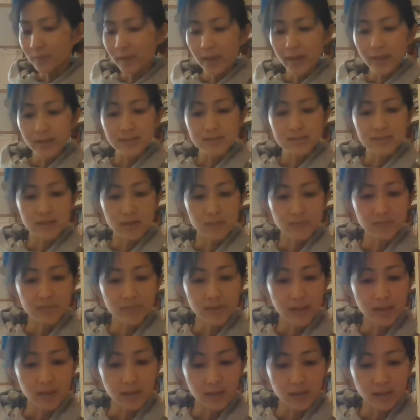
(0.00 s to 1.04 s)
pick
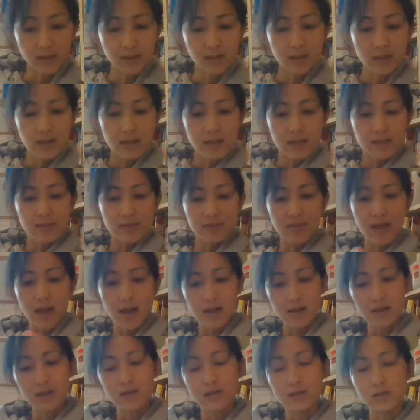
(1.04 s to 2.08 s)
something
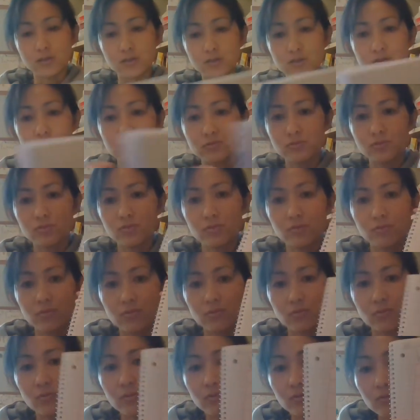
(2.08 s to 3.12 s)
that is
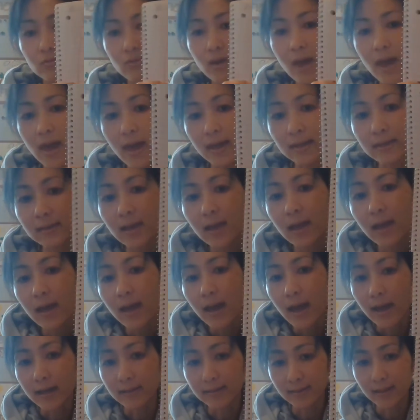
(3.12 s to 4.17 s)
red
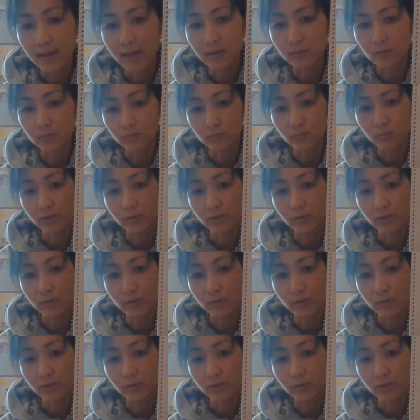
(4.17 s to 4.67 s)
and then